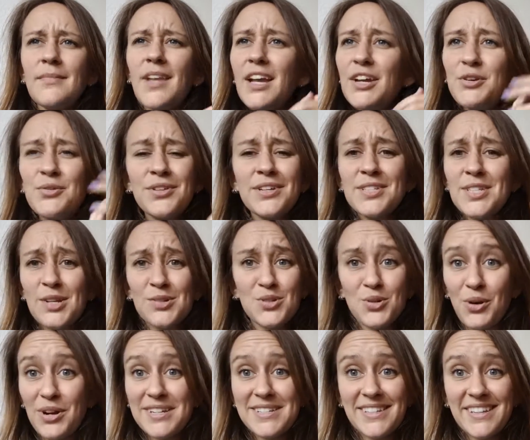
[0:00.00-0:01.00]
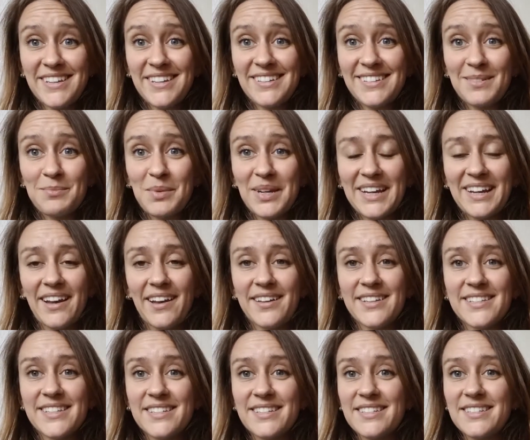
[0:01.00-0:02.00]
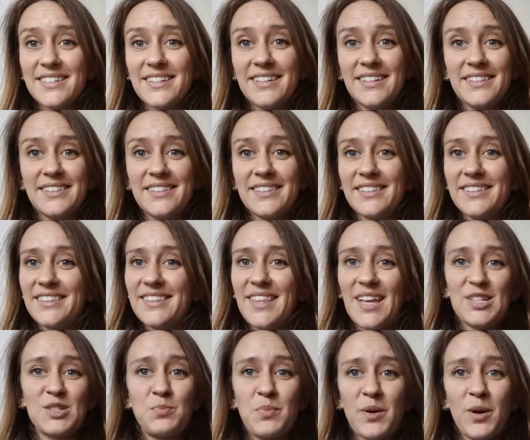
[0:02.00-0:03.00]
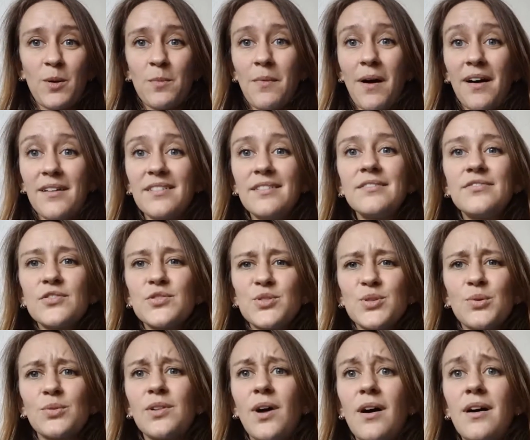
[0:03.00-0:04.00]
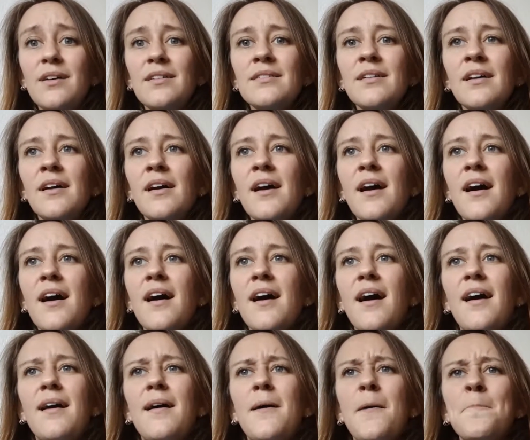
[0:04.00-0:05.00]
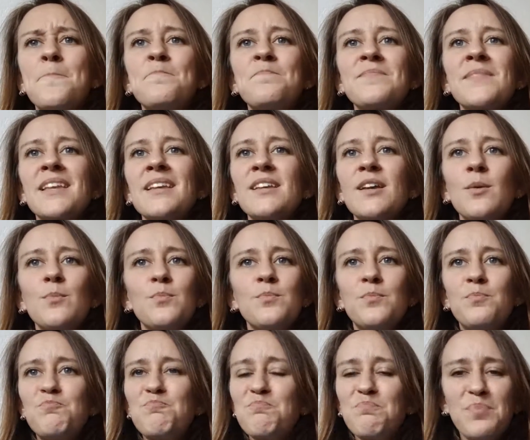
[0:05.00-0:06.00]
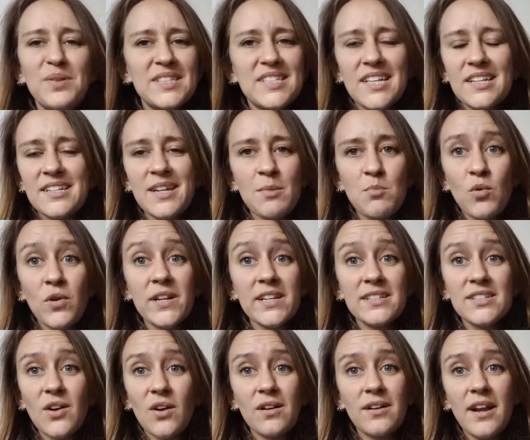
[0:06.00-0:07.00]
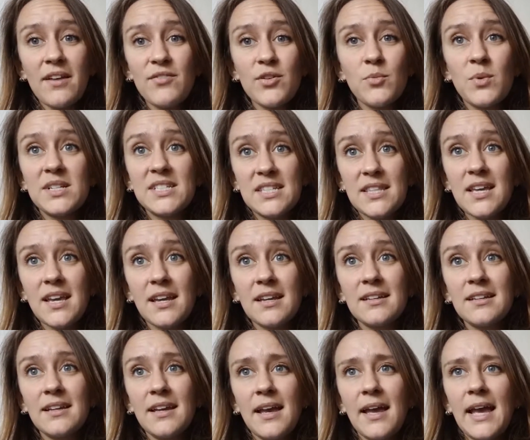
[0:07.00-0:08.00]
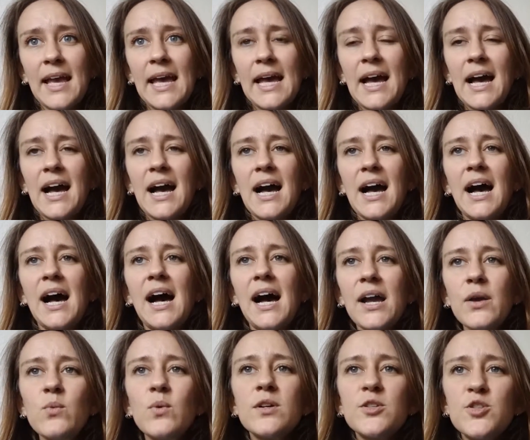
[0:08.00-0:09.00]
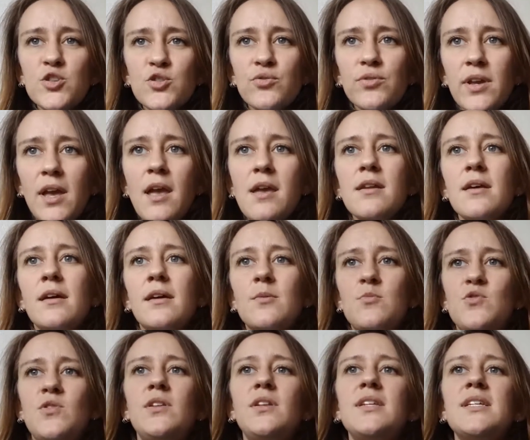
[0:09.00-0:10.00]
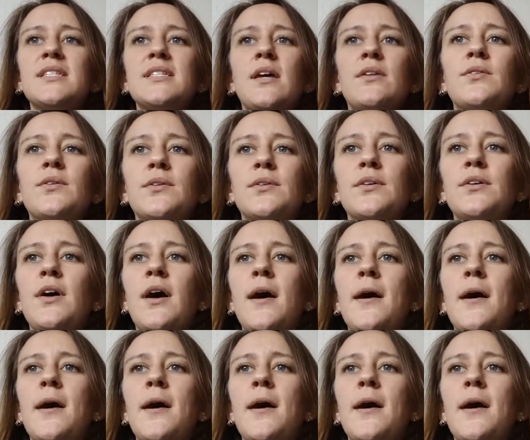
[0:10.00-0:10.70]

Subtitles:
I know that sounds crazy because that's been our model for so long, but Sunday mornings aren't everyone's thing. I want to create a community center